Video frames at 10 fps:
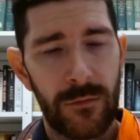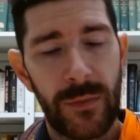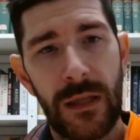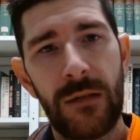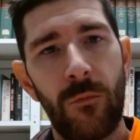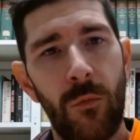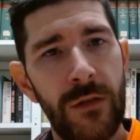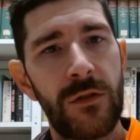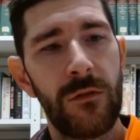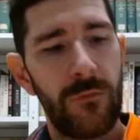But then
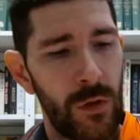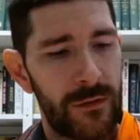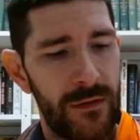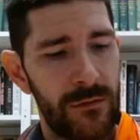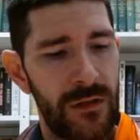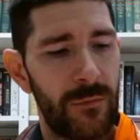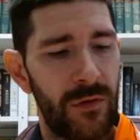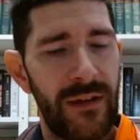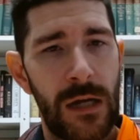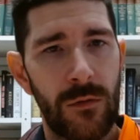once you've worked those number of
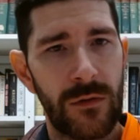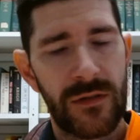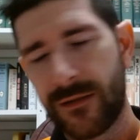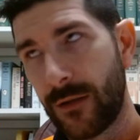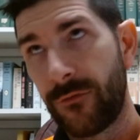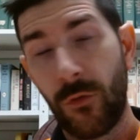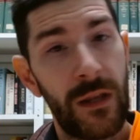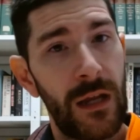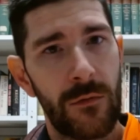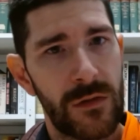hours, let's say
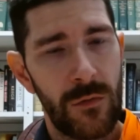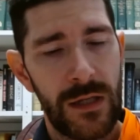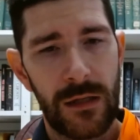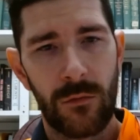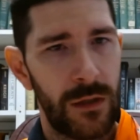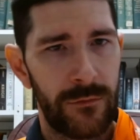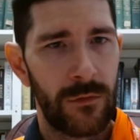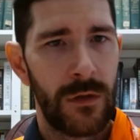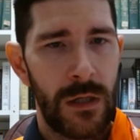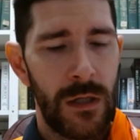40 hours a week or whatever
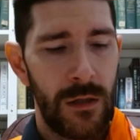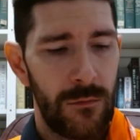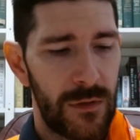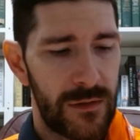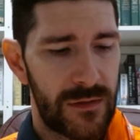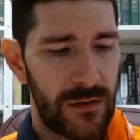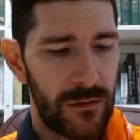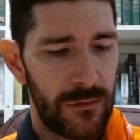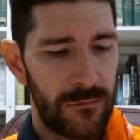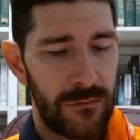was
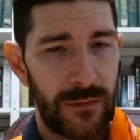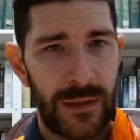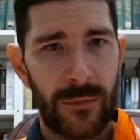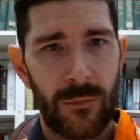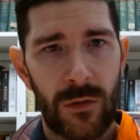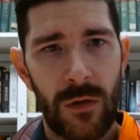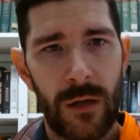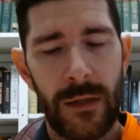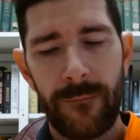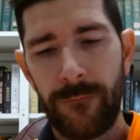the minimum
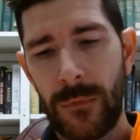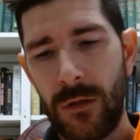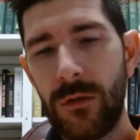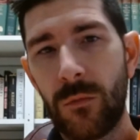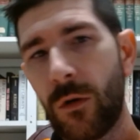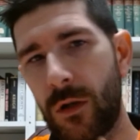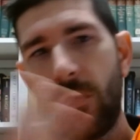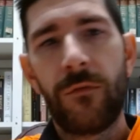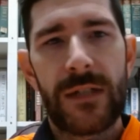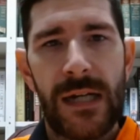requirement, you could work
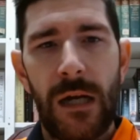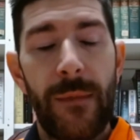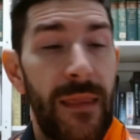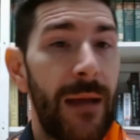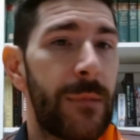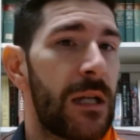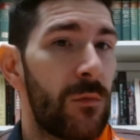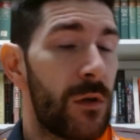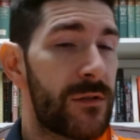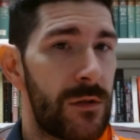overtime and that money
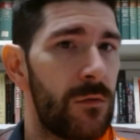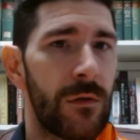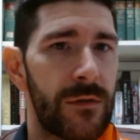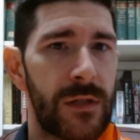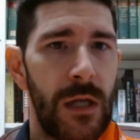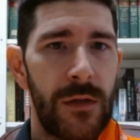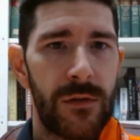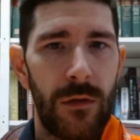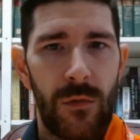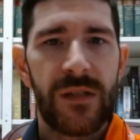was yours. So
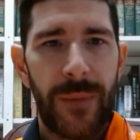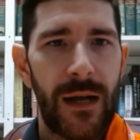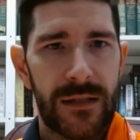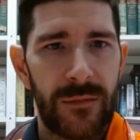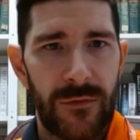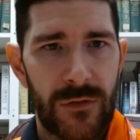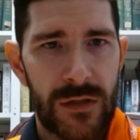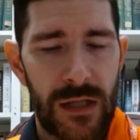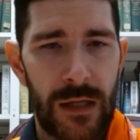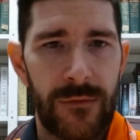it was possible for
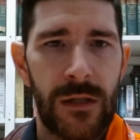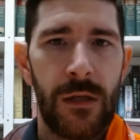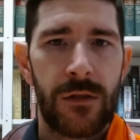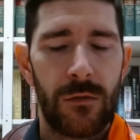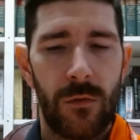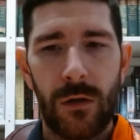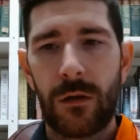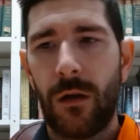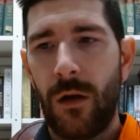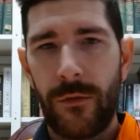slaves to
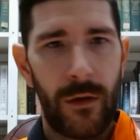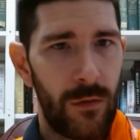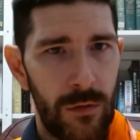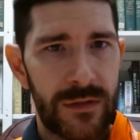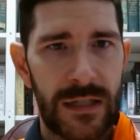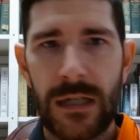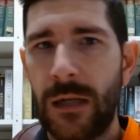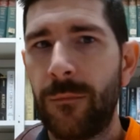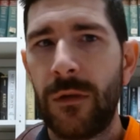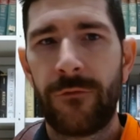work on their own
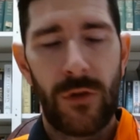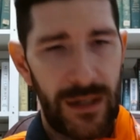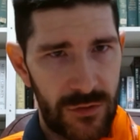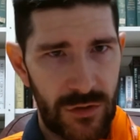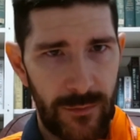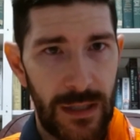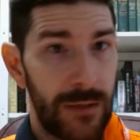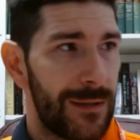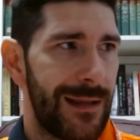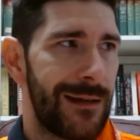time for extra money,
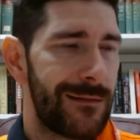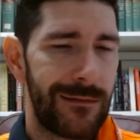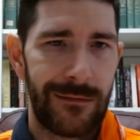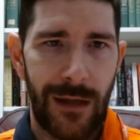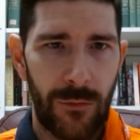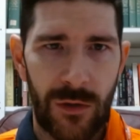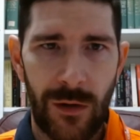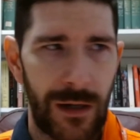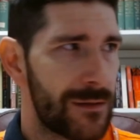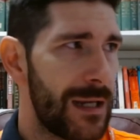but that
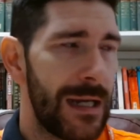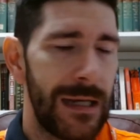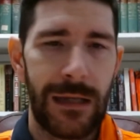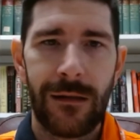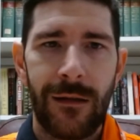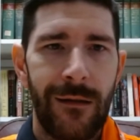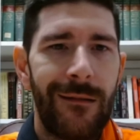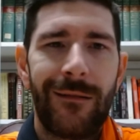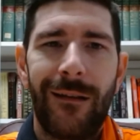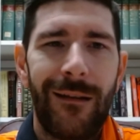requires 80
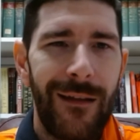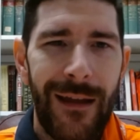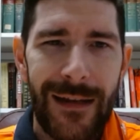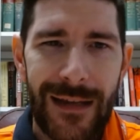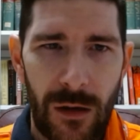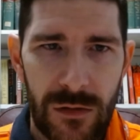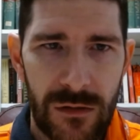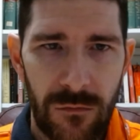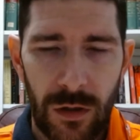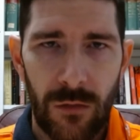80 hours of
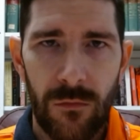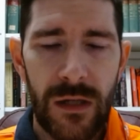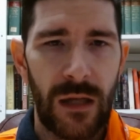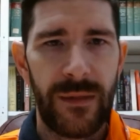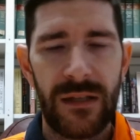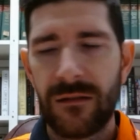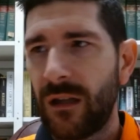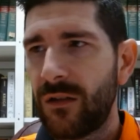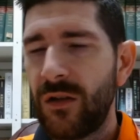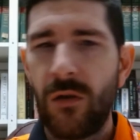work a week. I mean,
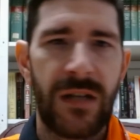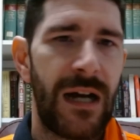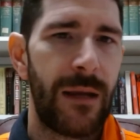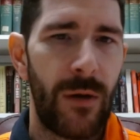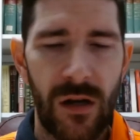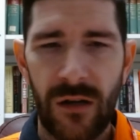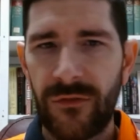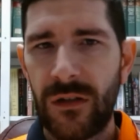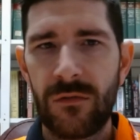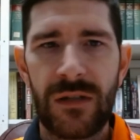like no time off
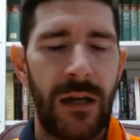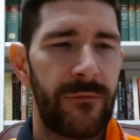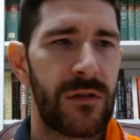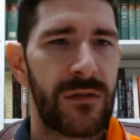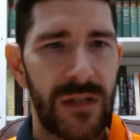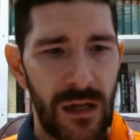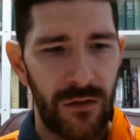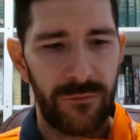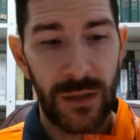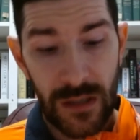and no time for
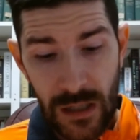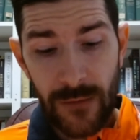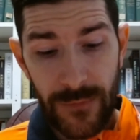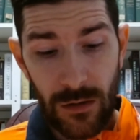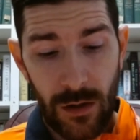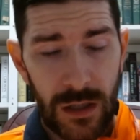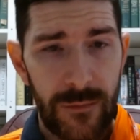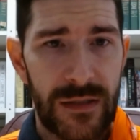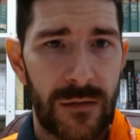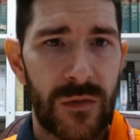yourself. But there are going to be
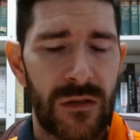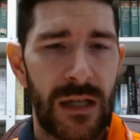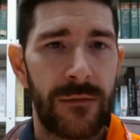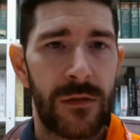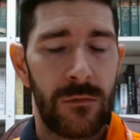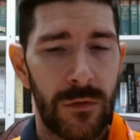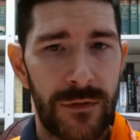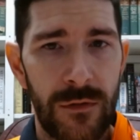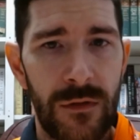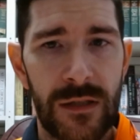some slaves who will
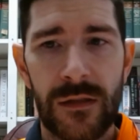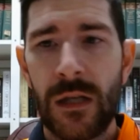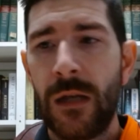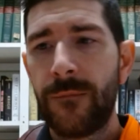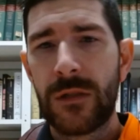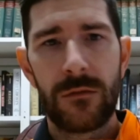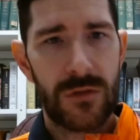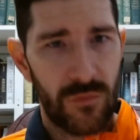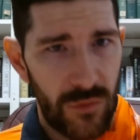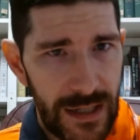do this to
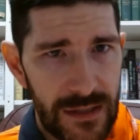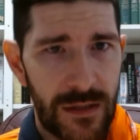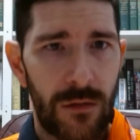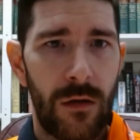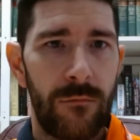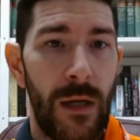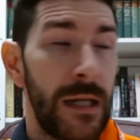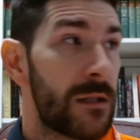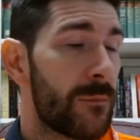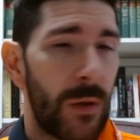raise their own
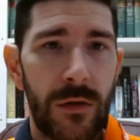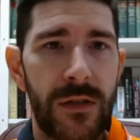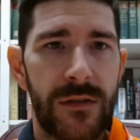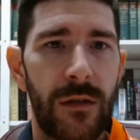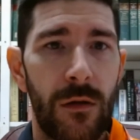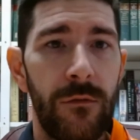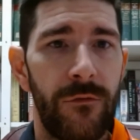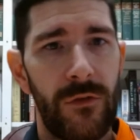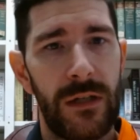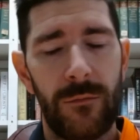money, to purchase their own
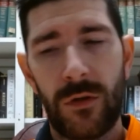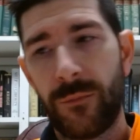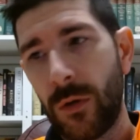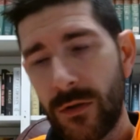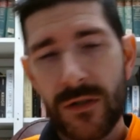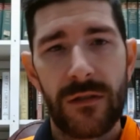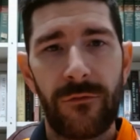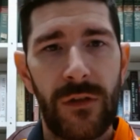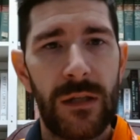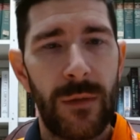freedom, or to purchase the
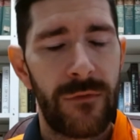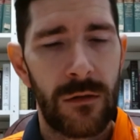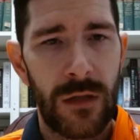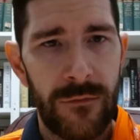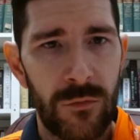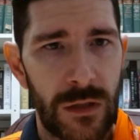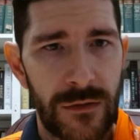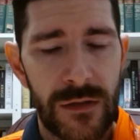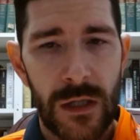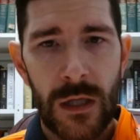freedom of their loved
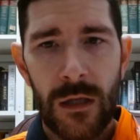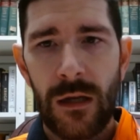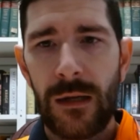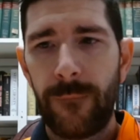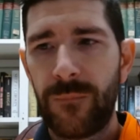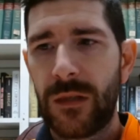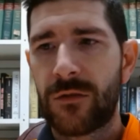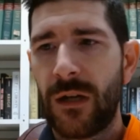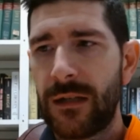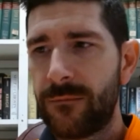ones, to
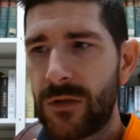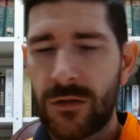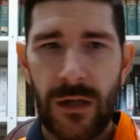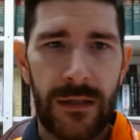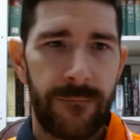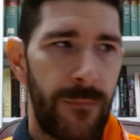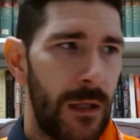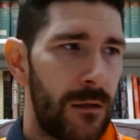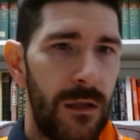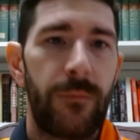try to
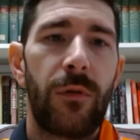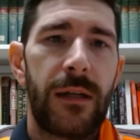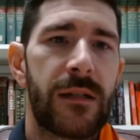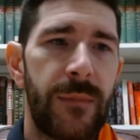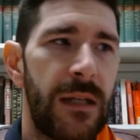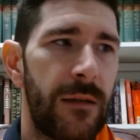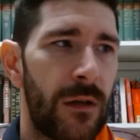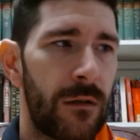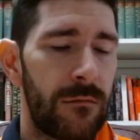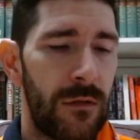liberate as many of
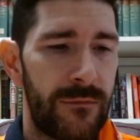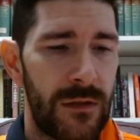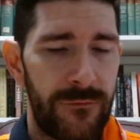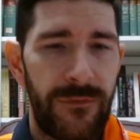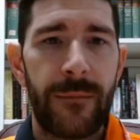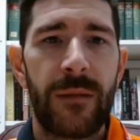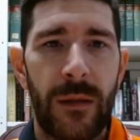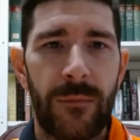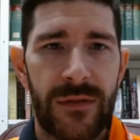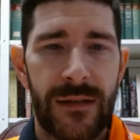their family
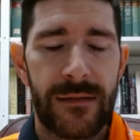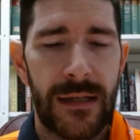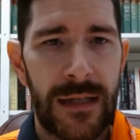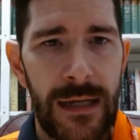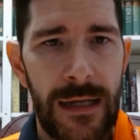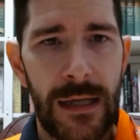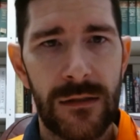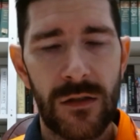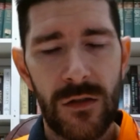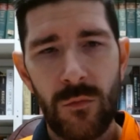members as they can.
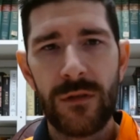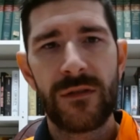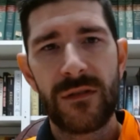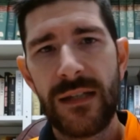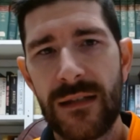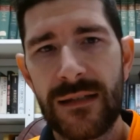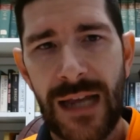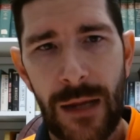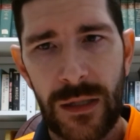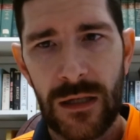So you will see this
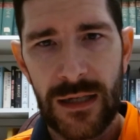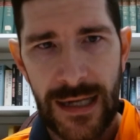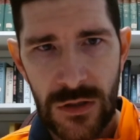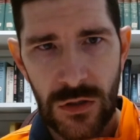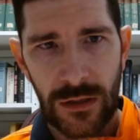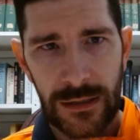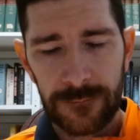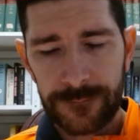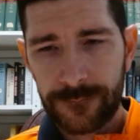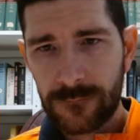happening occasionally,
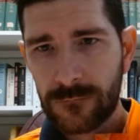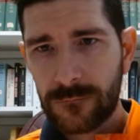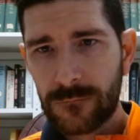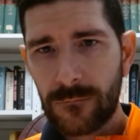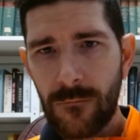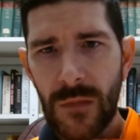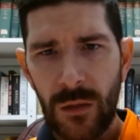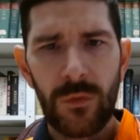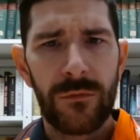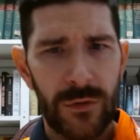and
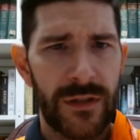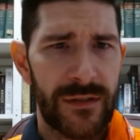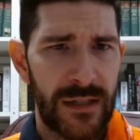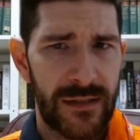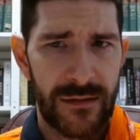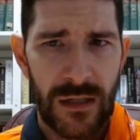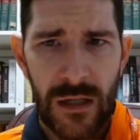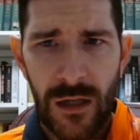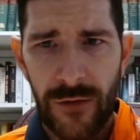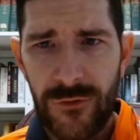we'll discuss
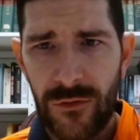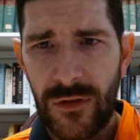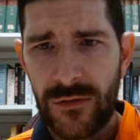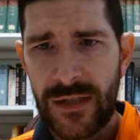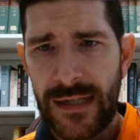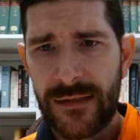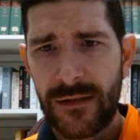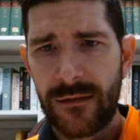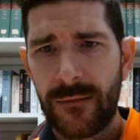a few of those cases.